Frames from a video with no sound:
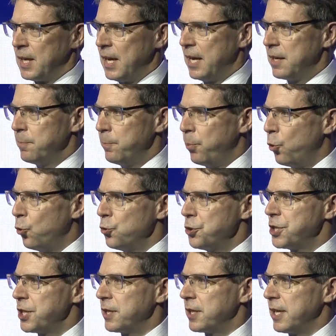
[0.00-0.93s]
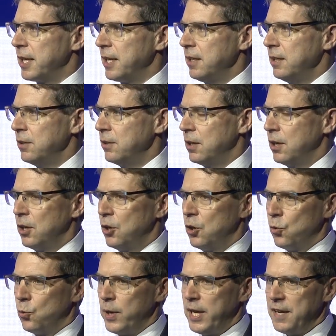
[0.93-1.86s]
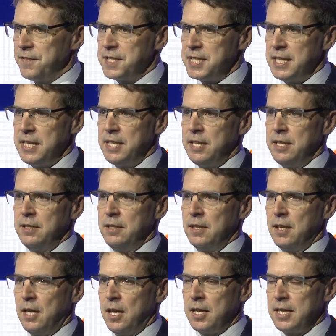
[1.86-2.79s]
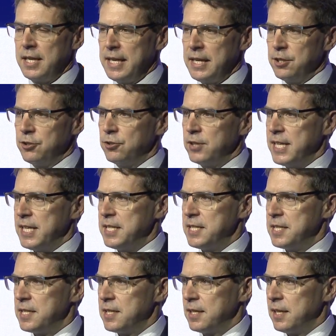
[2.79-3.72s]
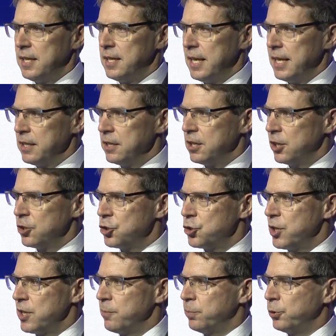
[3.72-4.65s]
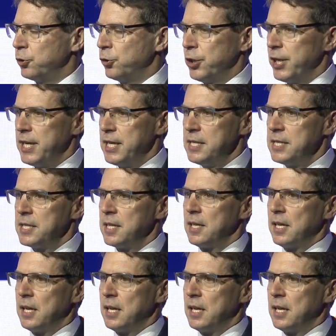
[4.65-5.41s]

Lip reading: And importantly, we have seen an increase in in-country employees,